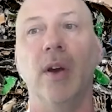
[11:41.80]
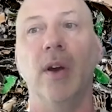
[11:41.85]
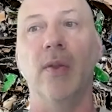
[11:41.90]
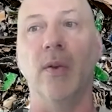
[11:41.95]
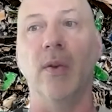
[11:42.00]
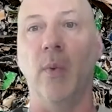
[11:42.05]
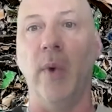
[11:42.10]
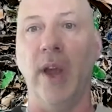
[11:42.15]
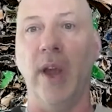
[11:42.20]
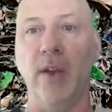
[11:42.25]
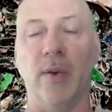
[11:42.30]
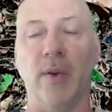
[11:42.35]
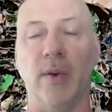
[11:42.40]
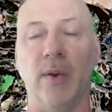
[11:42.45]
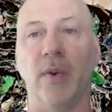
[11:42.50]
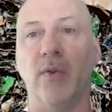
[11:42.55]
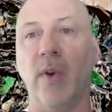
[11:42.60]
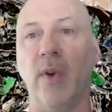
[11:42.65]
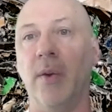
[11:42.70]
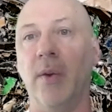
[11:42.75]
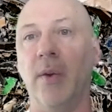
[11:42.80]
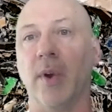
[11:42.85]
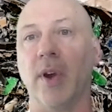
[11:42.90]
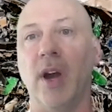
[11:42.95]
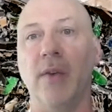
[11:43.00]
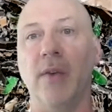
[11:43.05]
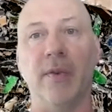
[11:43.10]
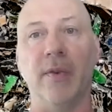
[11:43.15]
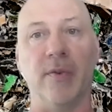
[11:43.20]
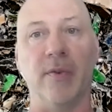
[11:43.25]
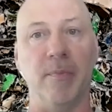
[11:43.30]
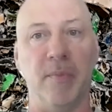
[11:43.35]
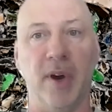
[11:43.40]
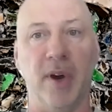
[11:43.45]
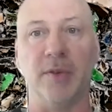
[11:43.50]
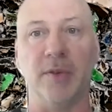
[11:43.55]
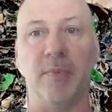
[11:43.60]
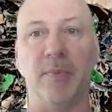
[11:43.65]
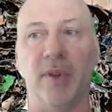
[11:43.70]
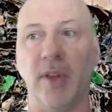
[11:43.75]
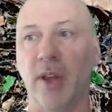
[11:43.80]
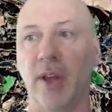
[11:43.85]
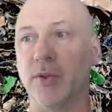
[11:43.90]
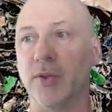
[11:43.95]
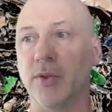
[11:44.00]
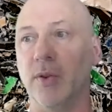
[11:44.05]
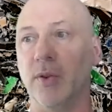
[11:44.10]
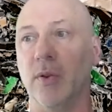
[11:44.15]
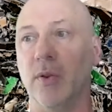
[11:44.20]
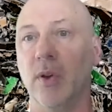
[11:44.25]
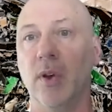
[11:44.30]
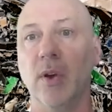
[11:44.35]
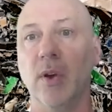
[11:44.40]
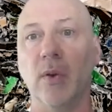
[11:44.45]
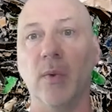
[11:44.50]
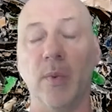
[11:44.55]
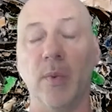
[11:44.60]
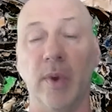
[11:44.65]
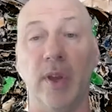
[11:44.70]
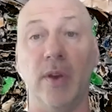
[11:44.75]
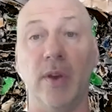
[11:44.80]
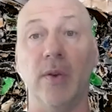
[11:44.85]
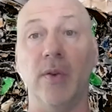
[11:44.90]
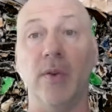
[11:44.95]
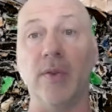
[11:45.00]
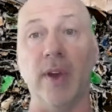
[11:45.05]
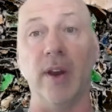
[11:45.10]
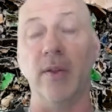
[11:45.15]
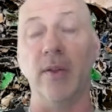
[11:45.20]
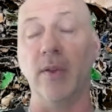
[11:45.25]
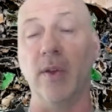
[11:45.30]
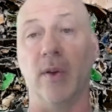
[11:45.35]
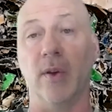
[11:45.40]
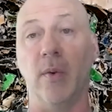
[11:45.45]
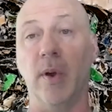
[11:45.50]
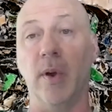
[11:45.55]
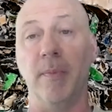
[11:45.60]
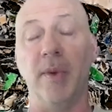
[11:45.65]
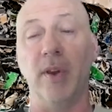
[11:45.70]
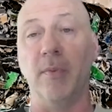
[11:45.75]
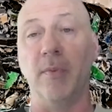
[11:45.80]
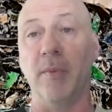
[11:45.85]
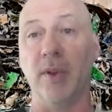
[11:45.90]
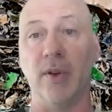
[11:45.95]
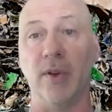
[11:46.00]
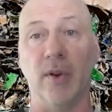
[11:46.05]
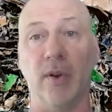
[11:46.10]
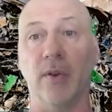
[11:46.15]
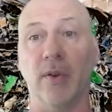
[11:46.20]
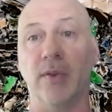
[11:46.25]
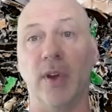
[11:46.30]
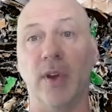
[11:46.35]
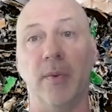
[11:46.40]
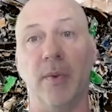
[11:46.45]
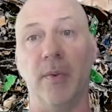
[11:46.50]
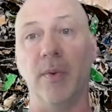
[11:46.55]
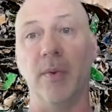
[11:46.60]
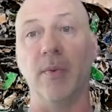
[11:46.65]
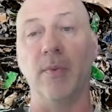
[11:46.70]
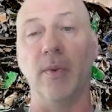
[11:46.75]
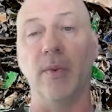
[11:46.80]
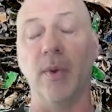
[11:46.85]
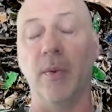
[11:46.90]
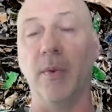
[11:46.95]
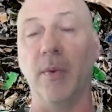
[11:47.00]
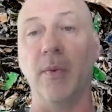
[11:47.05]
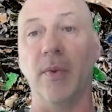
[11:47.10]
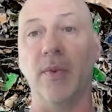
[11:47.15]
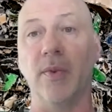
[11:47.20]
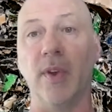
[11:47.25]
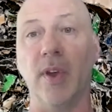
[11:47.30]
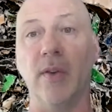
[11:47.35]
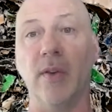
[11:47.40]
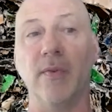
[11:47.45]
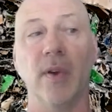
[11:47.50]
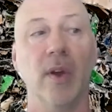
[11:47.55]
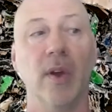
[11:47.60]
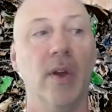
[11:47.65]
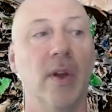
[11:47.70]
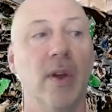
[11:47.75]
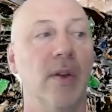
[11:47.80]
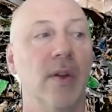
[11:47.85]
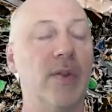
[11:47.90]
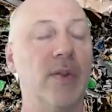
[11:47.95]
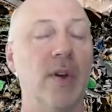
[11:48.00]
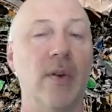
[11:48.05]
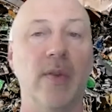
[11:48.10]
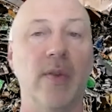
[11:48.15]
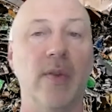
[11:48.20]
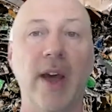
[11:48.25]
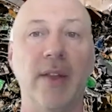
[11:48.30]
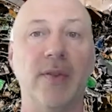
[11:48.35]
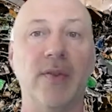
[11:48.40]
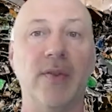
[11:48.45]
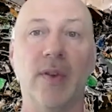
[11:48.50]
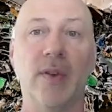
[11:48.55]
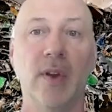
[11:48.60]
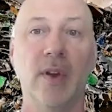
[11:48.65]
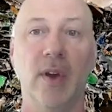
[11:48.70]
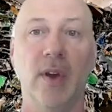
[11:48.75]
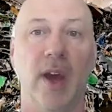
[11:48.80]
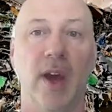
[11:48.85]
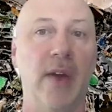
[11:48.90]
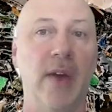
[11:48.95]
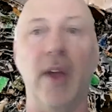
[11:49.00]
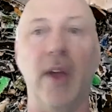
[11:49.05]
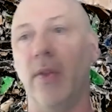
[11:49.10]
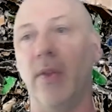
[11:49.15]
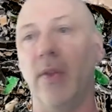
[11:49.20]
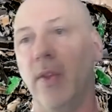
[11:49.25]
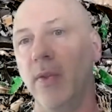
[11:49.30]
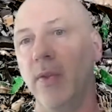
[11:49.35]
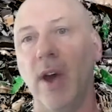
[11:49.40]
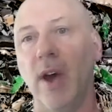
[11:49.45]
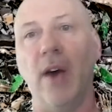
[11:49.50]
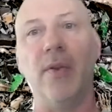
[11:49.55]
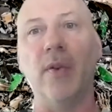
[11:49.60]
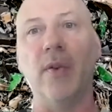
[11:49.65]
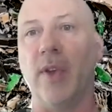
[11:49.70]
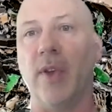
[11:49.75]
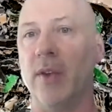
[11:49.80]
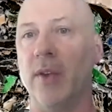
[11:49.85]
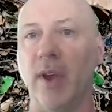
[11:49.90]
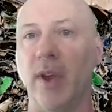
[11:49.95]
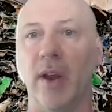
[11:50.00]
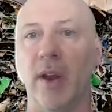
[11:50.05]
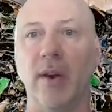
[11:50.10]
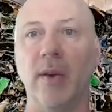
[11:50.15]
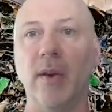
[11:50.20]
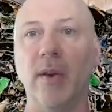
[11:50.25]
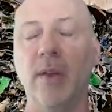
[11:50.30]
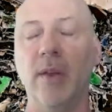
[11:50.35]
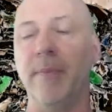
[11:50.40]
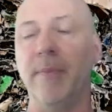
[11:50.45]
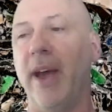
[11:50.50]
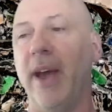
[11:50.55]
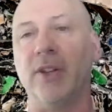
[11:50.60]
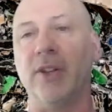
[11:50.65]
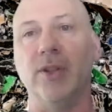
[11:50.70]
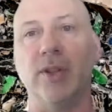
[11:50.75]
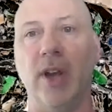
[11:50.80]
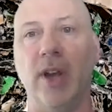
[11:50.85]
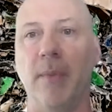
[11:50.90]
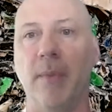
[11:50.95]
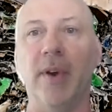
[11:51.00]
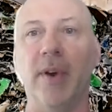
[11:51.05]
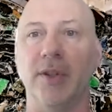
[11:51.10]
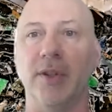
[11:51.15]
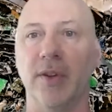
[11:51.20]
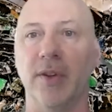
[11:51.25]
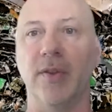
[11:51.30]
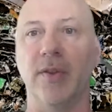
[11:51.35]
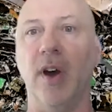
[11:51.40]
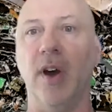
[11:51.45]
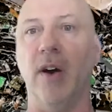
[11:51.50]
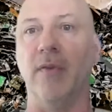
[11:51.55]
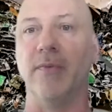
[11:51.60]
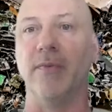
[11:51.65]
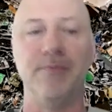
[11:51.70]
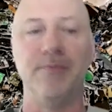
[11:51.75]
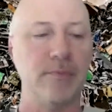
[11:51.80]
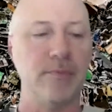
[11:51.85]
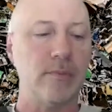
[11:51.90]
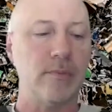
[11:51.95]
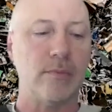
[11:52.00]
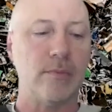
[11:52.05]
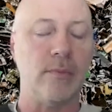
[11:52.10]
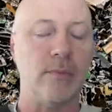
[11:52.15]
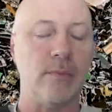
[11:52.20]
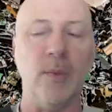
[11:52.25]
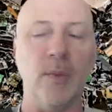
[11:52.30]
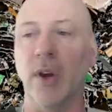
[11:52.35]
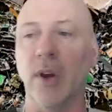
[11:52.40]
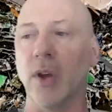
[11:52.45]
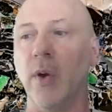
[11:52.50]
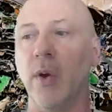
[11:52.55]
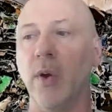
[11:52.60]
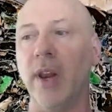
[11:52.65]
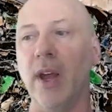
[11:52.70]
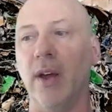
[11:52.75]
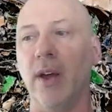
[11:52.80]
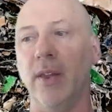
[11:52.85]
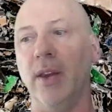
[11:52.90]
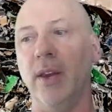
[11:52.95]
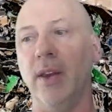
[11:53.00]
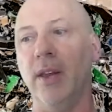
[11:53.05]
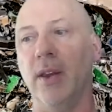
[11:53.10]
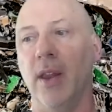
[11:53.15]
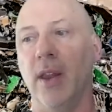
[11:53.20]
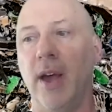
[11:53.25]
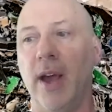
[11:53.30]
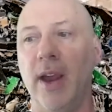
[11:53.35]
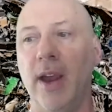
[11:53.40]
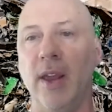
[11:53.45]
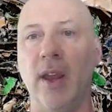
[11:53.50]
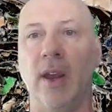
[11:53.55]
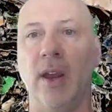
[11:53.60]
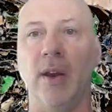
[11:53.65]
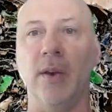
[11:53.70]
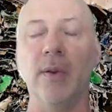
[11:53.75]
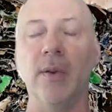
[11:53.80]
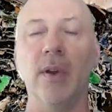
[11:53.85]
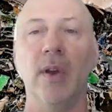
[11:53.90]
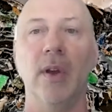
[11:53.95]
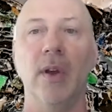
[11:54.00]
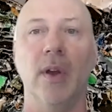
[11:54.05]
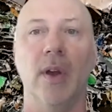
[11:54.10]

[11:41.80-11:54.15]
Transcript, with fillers: the ways that we're trying to recover as much potential reuse out of the equipment and materials that we receive. So that's, and then other things that impact just the operation itself, going to LED lighting,